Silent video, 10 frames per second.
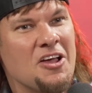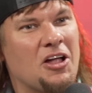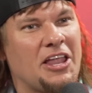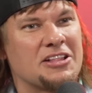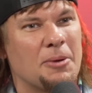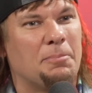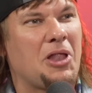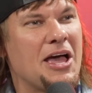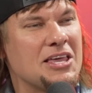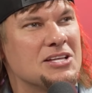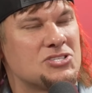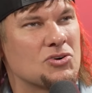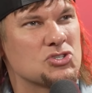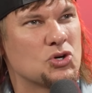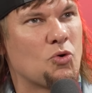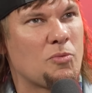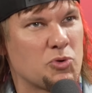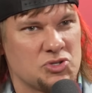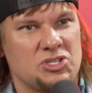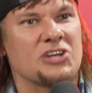Like the black kids in our school were
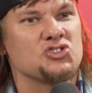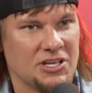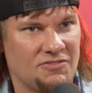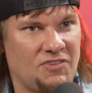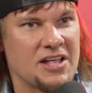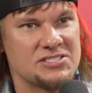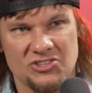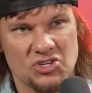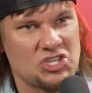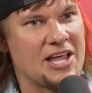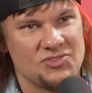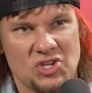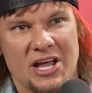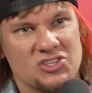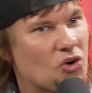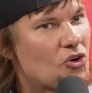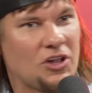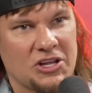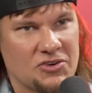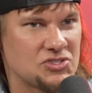more sexually advanced. They just had sex
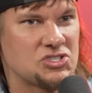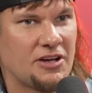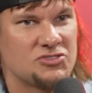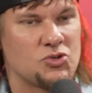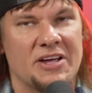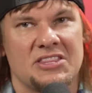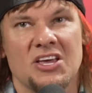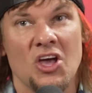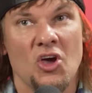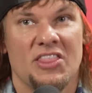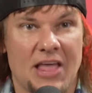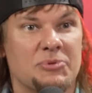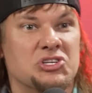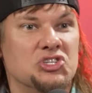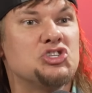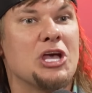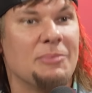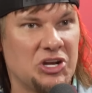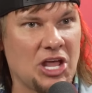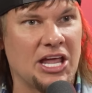earlier and stuff. Yeah, so I yeah. think that was
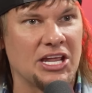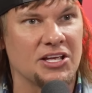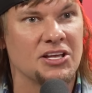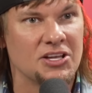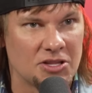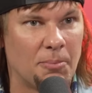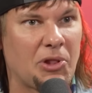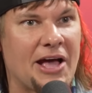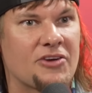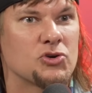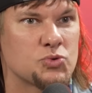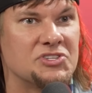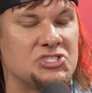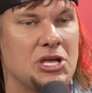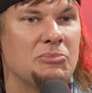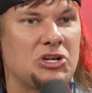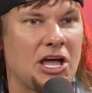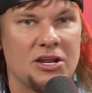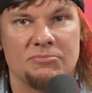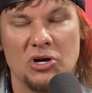intimidating. The black girls were
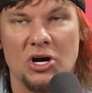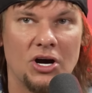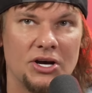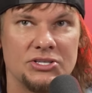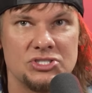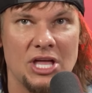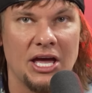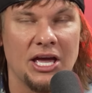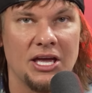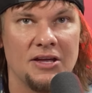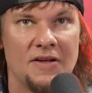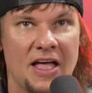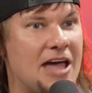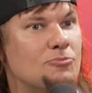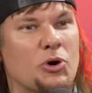intimidating because they had more